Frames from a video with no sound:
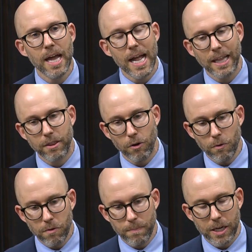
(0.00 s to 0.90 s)
And
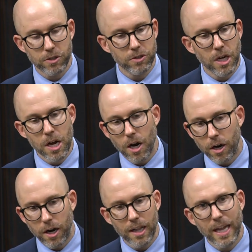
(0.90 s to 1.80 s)
those measures are
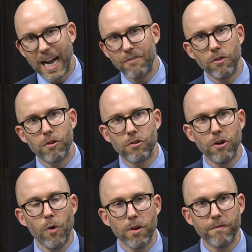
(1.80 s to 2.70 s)
kind of like after the
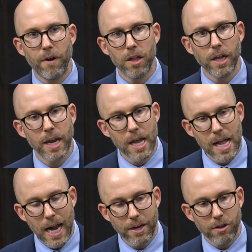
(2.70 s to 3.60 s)
snow has fallen
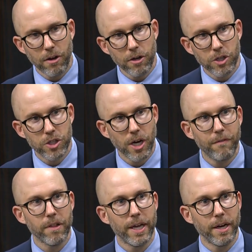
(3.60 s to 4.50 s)
and you start
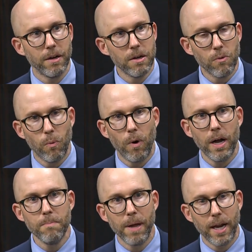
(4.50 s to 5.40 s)
shoveling
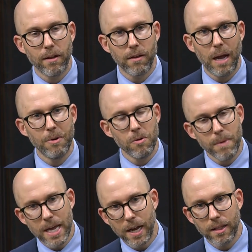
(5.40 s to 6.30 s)
one bit at a time and you're
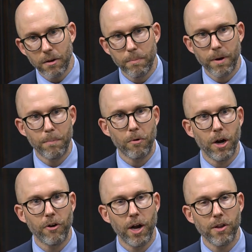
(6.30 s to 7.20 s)
making a little bit of
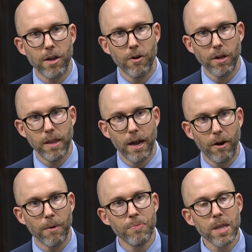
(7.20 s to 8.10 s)
progress here and there.